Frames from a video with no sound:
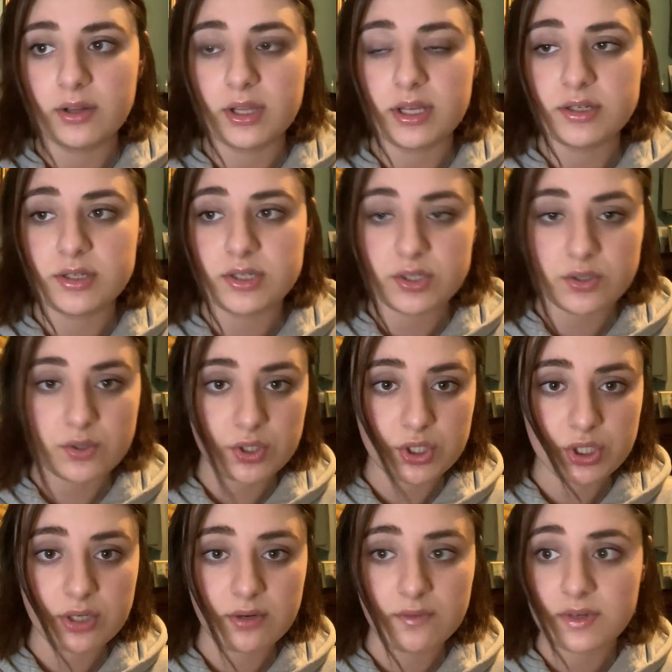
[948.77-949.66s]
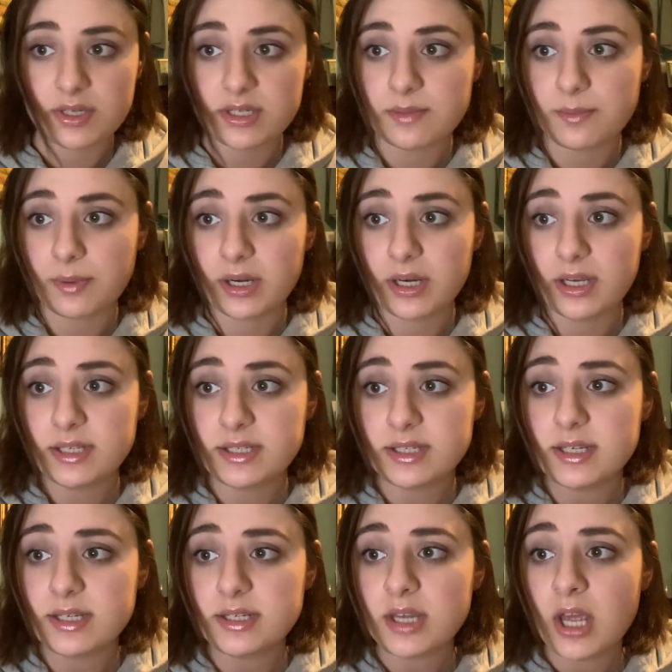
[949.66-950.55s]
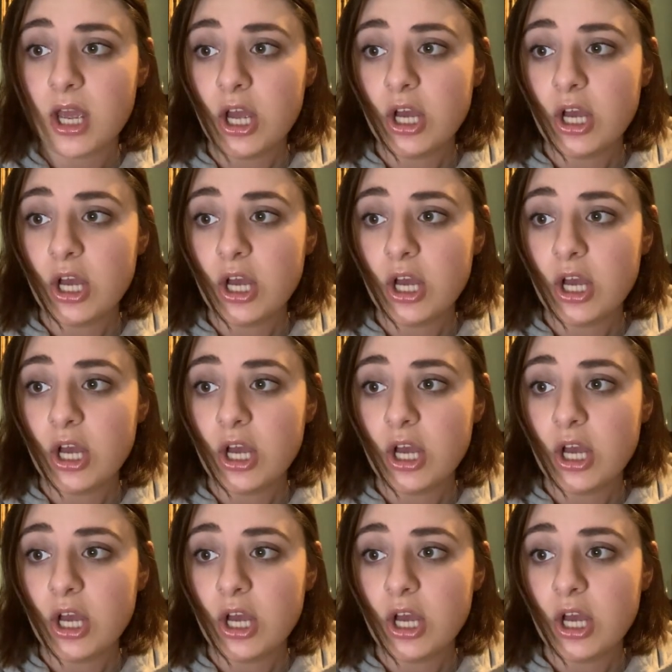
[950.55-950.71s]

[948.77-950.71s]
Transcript: and distortion of experiences,